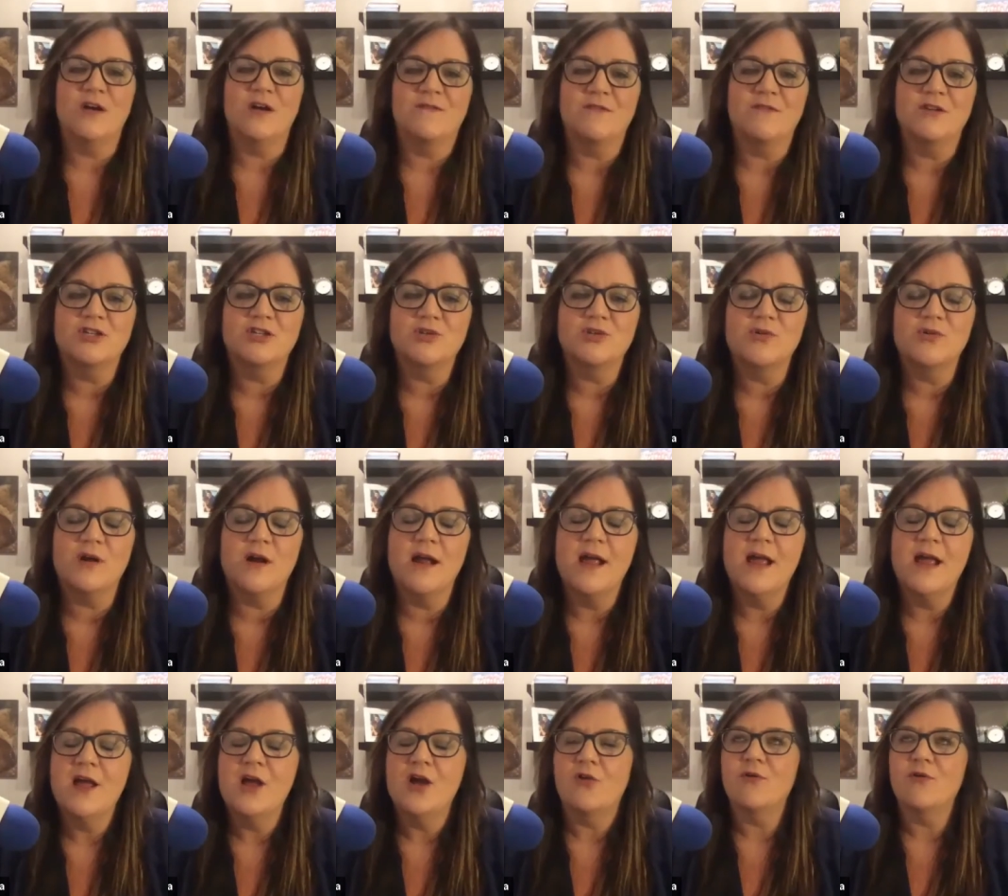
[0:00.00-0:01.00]
for sure.
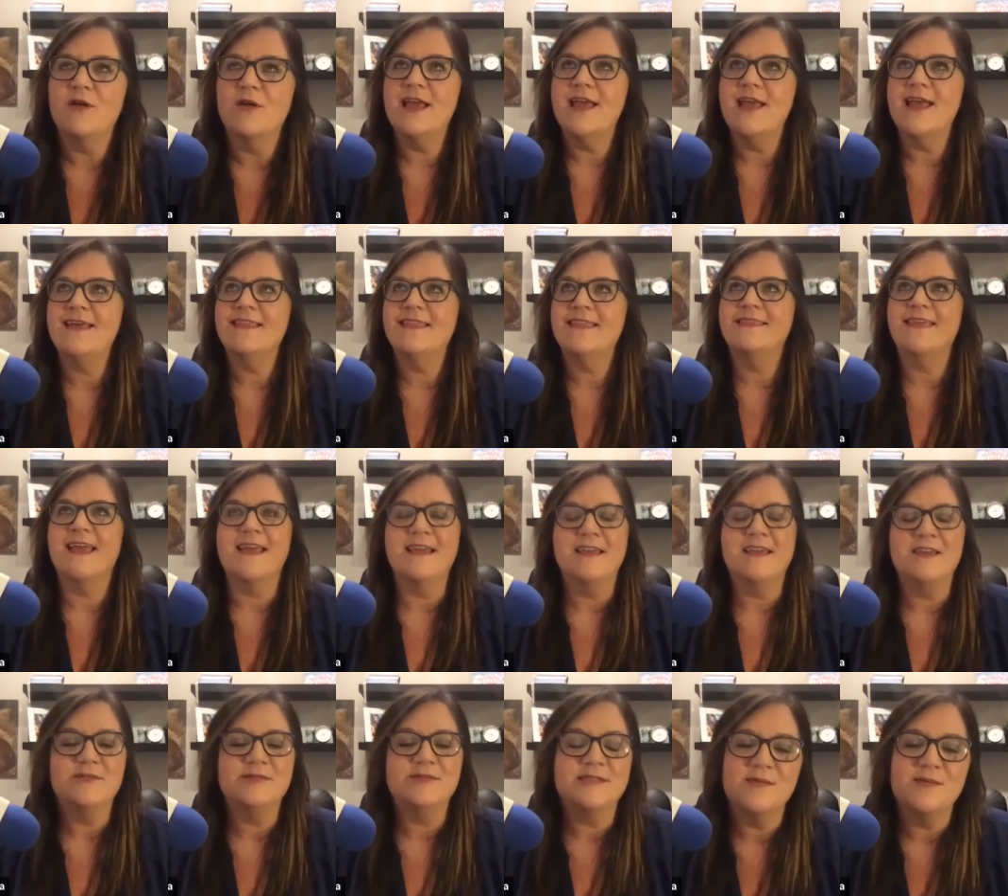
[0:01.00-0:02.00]
Renee, thank
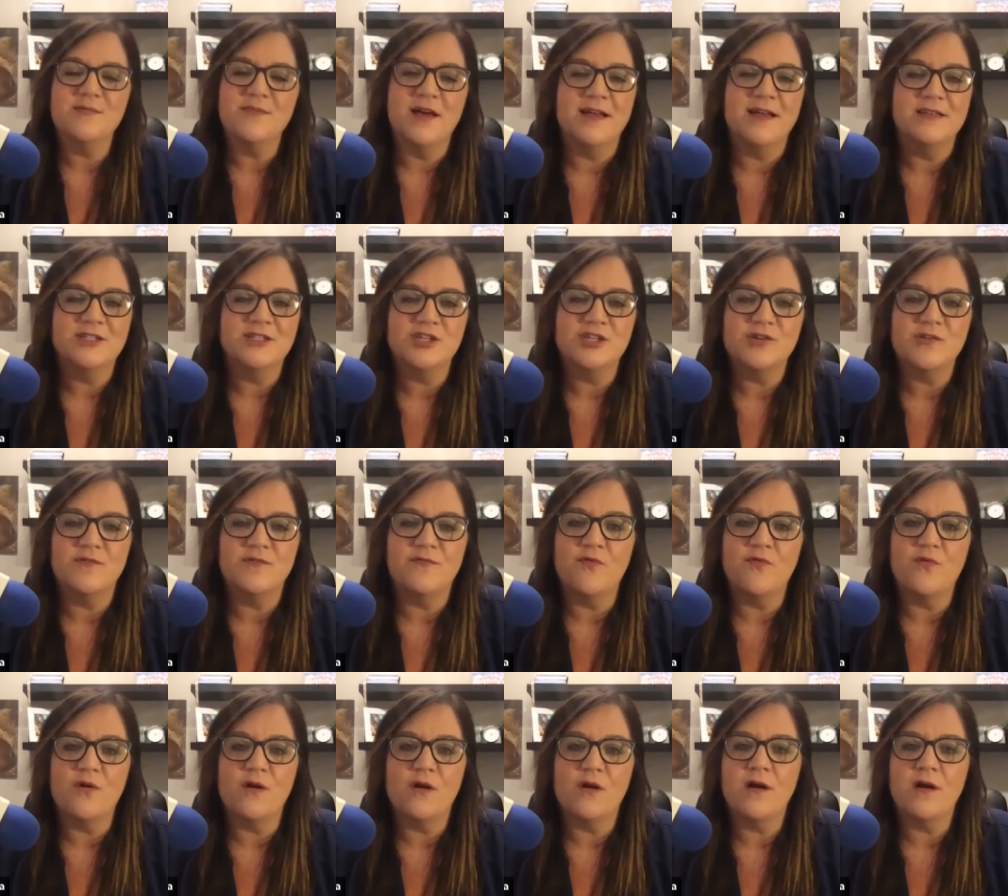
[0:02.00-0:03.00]
you so much
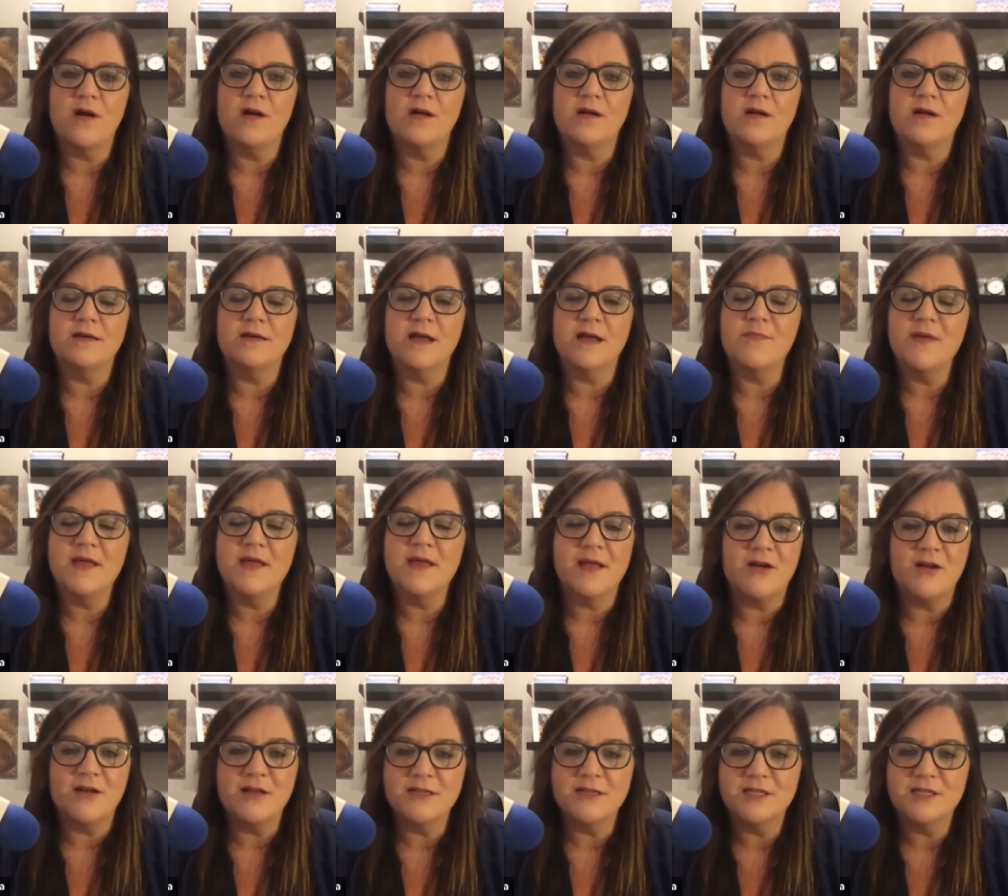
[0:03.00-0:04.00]
for coming
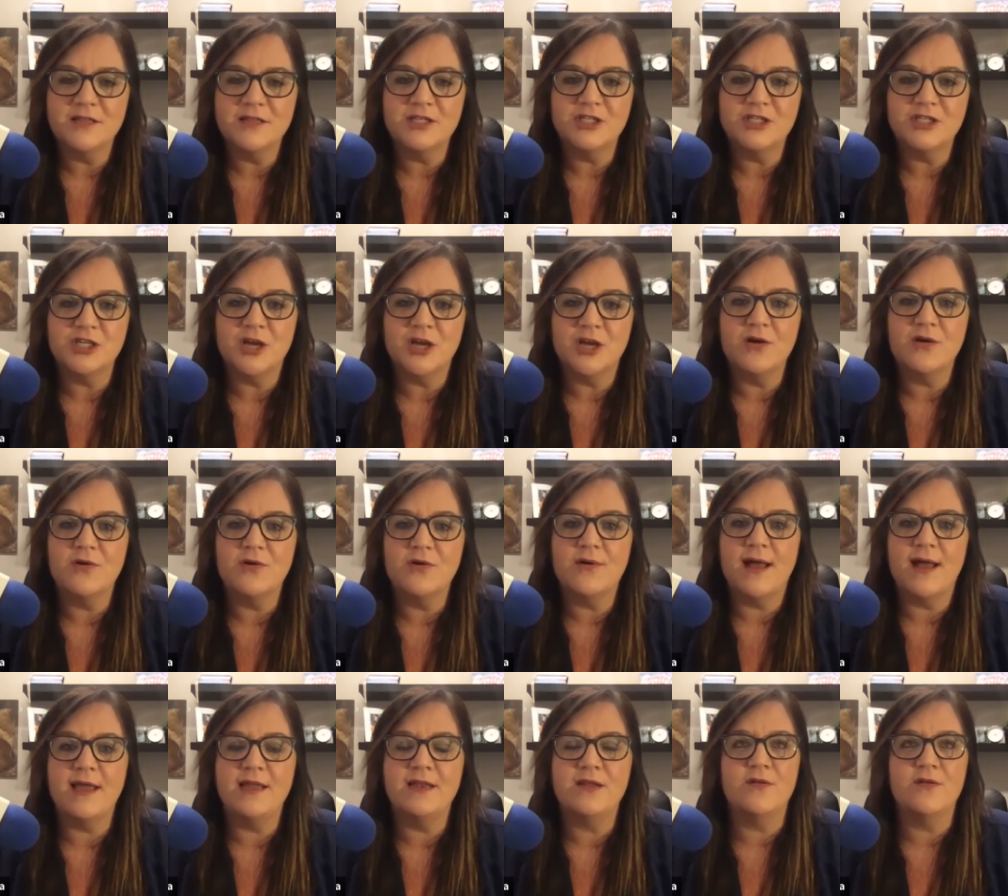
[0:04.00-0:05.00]
on to the show.
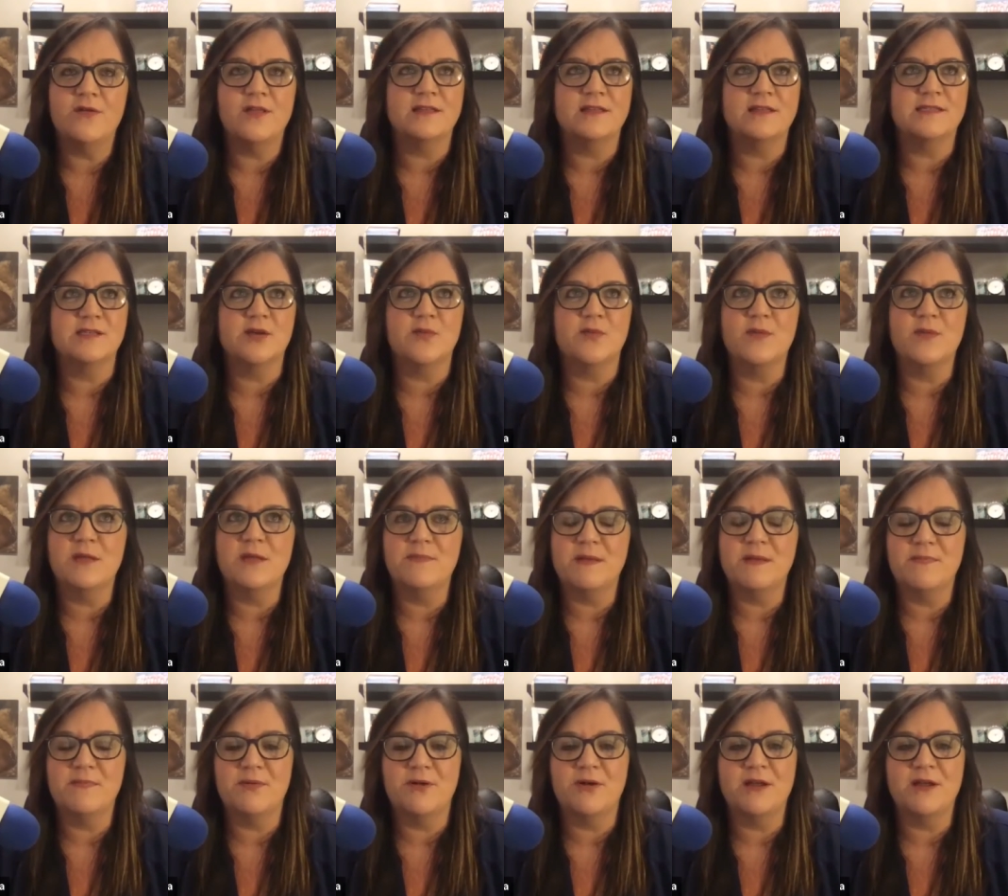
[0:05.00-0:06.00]
I know that so many
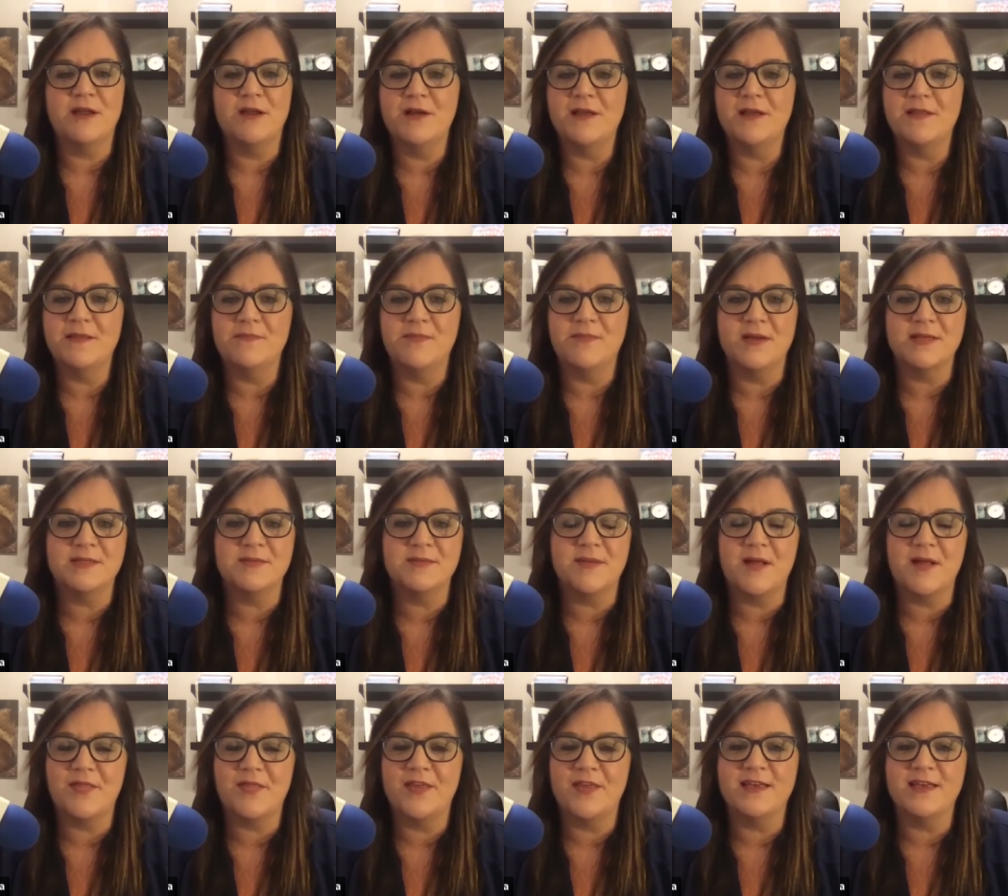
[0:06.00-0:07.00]
people are hearing the buzz
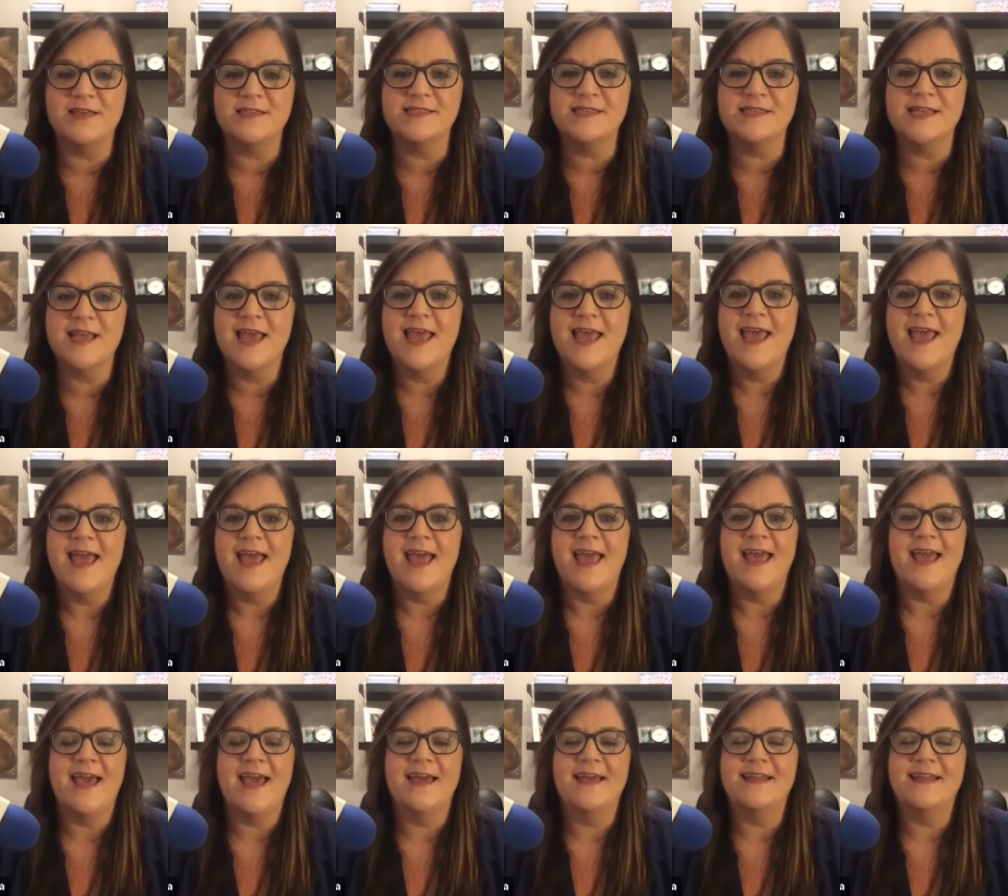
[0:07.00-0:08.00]
about this
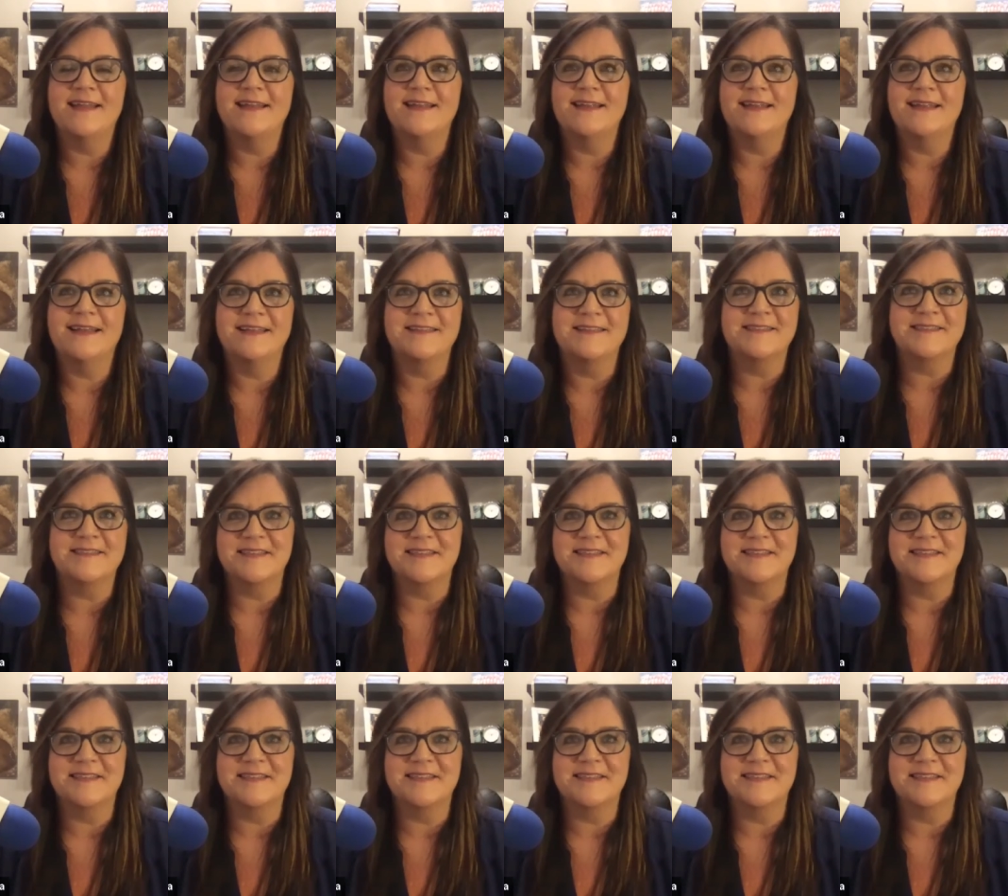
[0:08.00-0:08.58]
and it's